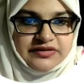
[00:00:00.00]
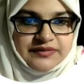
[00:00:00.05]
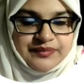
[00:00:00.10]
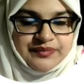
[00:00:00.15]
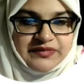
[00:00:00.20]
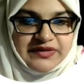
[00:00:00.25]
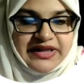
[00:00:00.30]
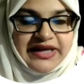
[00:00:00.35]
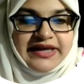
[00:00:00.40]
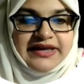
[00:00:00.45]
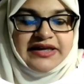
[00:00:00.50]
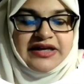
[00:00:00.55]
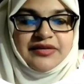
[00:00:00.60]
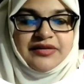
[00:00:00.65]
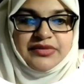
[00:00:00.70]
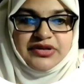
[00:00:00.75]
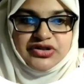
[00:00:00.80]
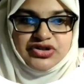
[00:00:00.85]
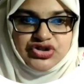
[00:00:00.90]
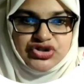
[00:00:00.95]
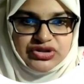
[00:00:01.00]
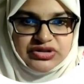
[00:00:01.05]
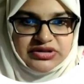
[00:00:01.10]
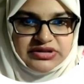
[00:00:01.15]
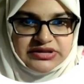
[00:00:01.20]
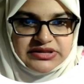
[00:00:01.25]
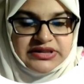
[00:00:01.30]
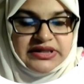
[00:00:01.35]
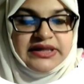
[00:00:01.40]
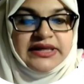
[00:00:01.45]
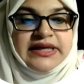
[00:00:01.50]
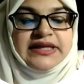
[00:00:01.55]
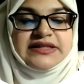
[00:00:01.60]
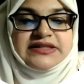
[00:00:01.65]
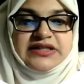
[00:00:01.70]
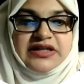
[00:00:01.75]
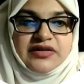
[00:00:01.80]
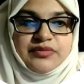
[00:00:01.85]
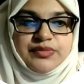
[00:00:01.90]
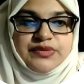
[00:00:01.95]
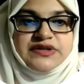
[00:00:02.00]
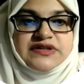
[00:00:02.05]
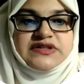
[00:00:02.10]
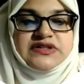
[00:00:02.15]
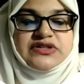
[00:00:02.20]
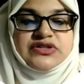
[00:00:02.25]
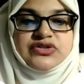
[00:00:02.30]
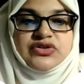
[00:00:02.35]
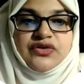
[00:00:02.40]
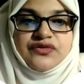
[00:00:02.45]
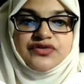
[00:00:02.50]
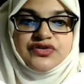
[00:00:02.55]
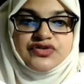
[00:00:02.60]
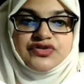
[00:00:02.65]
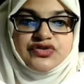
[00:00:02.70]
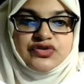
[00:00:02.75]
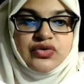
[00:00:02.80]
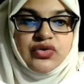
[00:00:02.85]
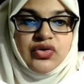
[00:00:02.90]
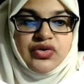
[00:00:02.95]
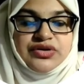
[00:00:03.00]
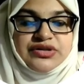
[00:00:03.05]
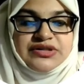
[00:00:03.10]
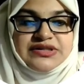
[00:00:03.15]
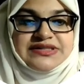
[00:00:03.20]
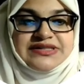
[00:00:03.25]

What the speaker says: Like I mentioned, 10% of the score is